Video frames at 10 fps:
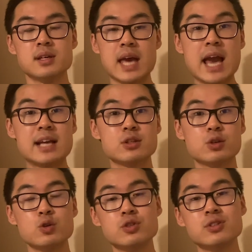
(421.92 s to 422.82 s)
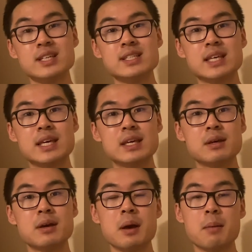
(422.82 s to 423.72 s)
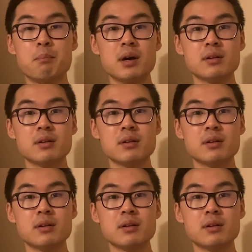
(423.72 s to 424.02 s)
Execution is key, but